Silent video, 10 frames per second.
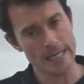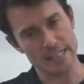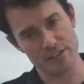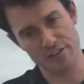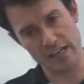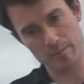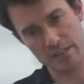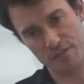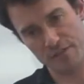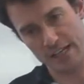The
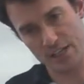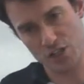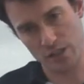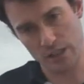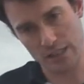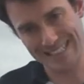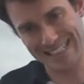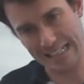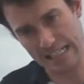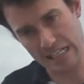development of financial
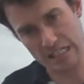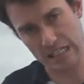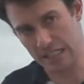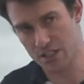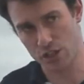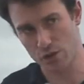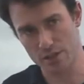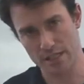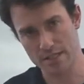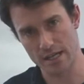techniques like
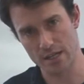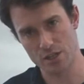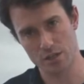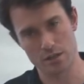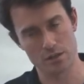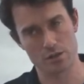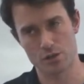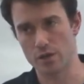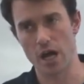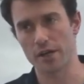securitization
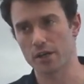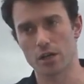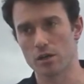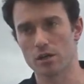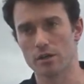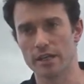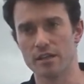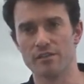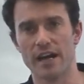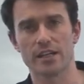do not occur
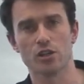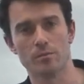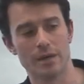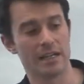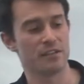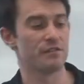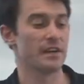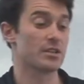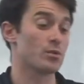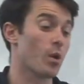in a vacuum and, in
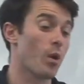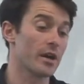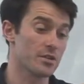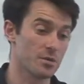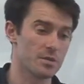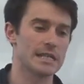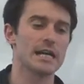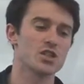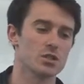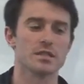fact, require
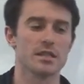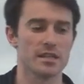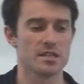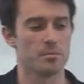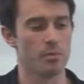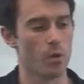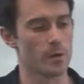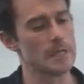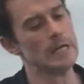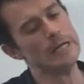substantial state
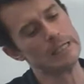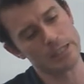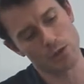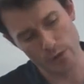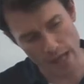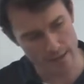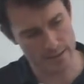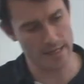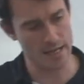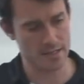support to create
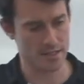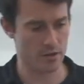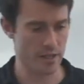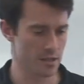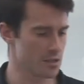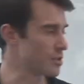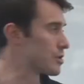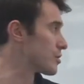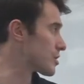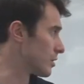the necessary
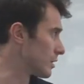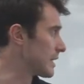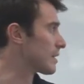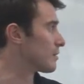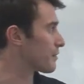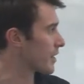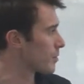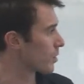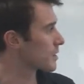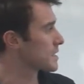institutional, legal
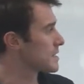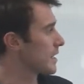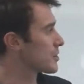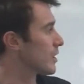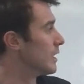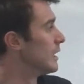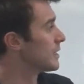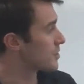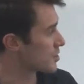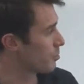frameworks, etc.,
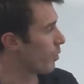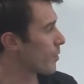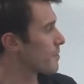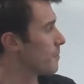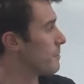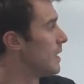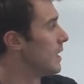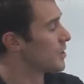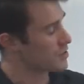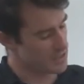to support them.
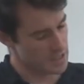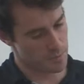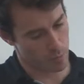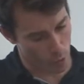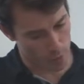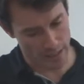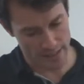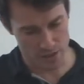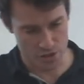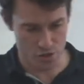So, this work
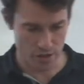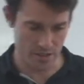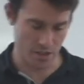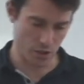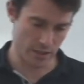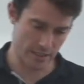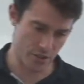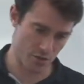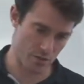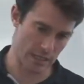package tries to look at
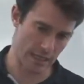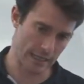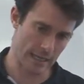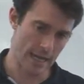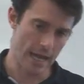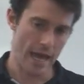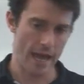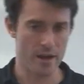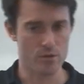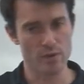issues like
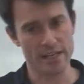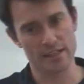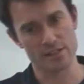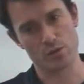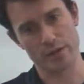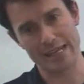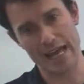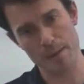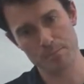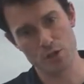uh, regulatory
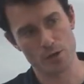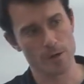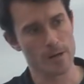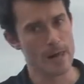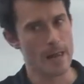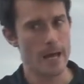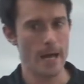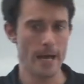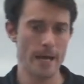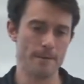capture,
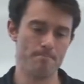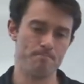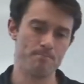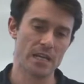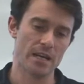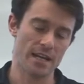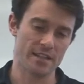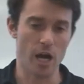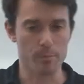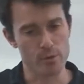um, uh,
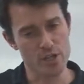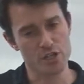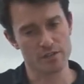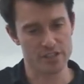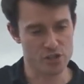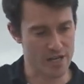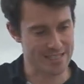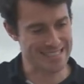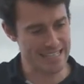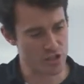the operation of
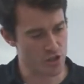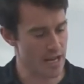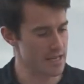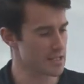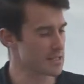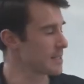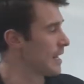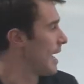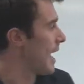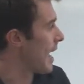entrenched interests,
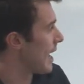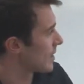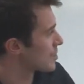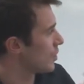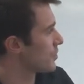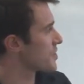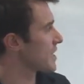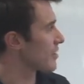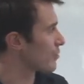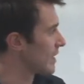uh, to
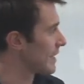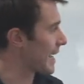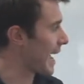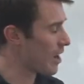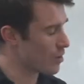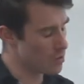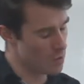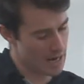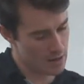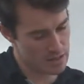understand really
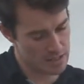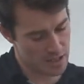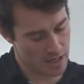how, how these